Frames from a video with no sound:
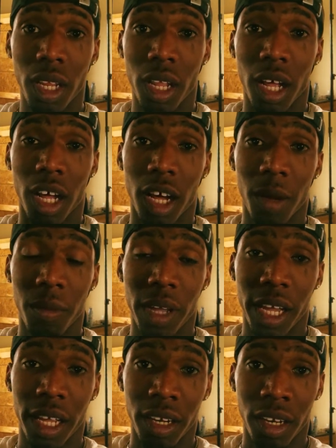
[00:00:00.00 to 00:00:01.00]

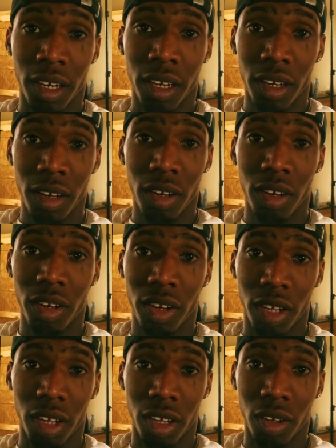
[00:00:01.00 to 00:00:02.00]
and
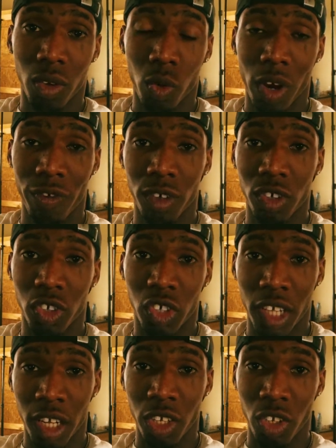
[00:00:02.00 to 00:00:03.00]
the whoever is
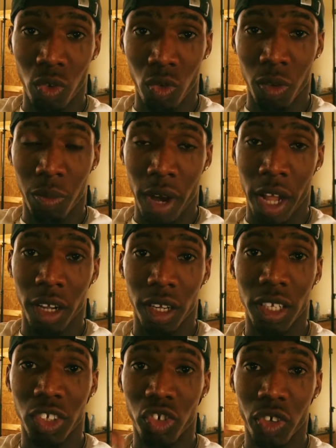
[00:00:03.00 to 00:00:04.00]
selling you the product
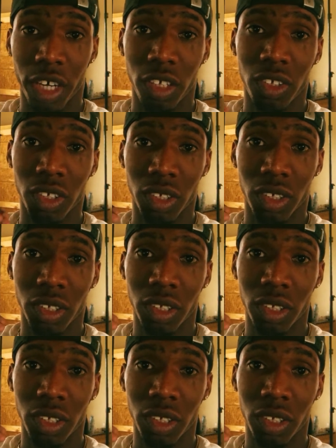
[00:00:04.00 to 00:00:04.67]
is trying to